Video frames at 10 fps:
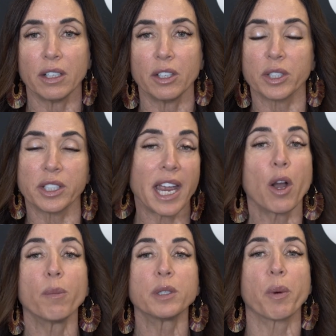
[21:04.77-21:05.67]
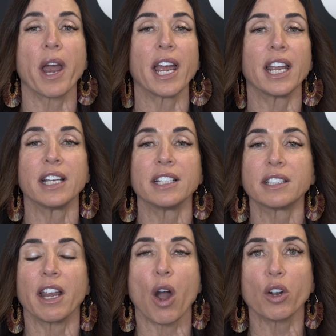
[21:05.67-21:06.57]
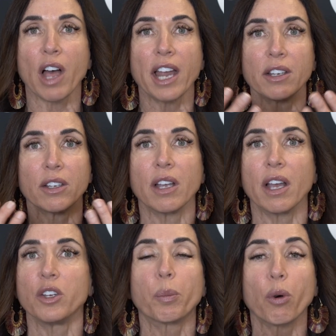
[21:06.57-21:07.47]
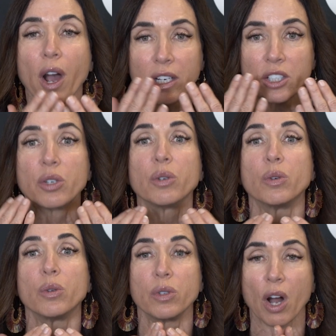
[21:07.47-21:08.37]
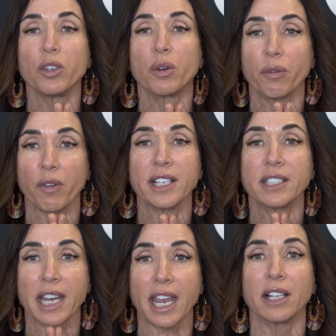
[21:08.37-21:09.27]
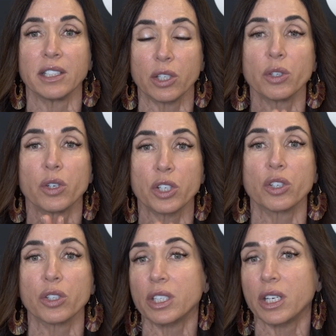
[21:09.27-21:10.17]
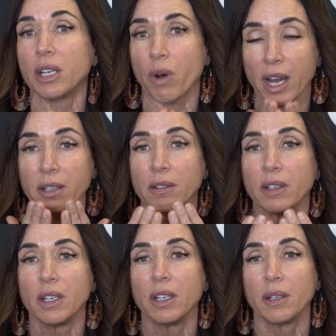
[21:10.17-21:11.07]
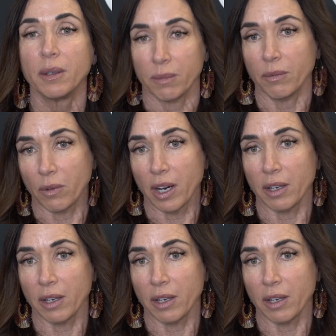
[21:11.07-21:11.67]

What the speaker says: take home spray is like are like your products you use on your face daily to nourish your skin, right? Right?